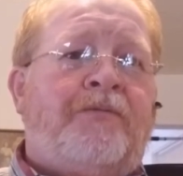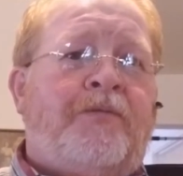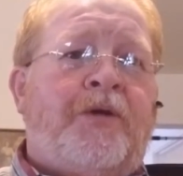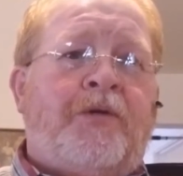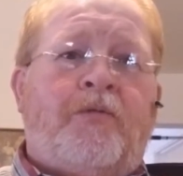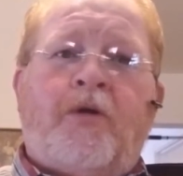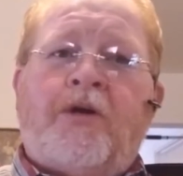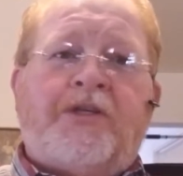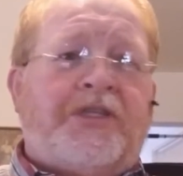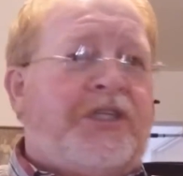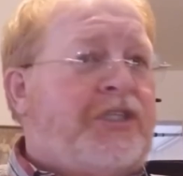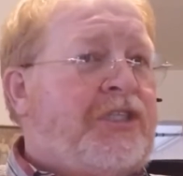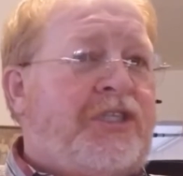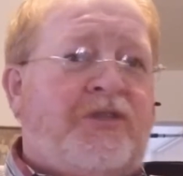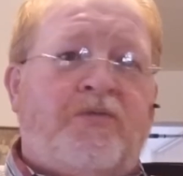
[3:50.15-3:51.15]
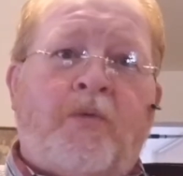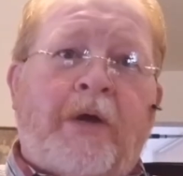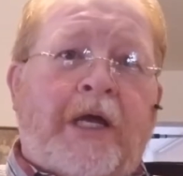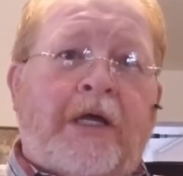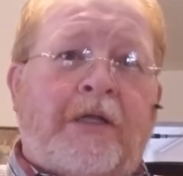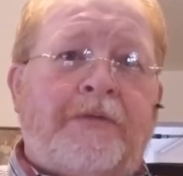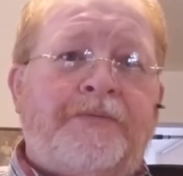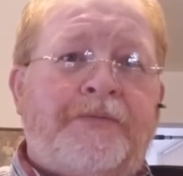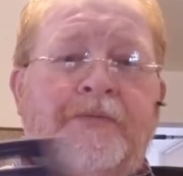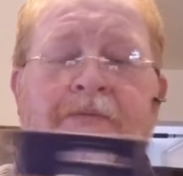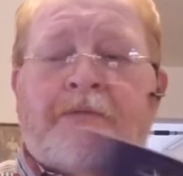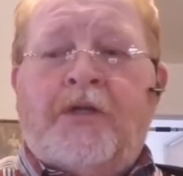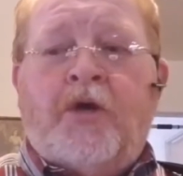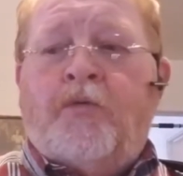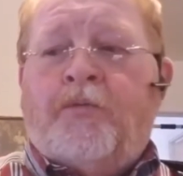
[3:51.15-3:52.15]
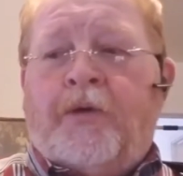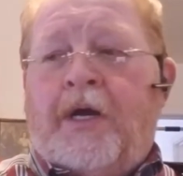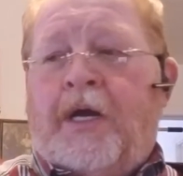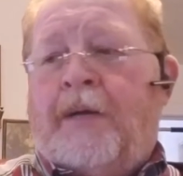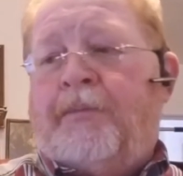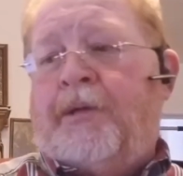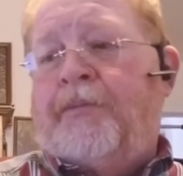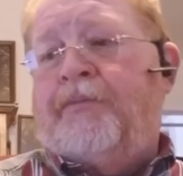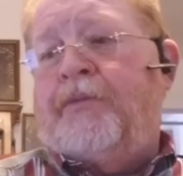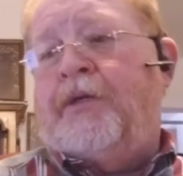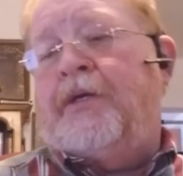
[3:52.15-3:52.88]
would have worked just as well, no problem.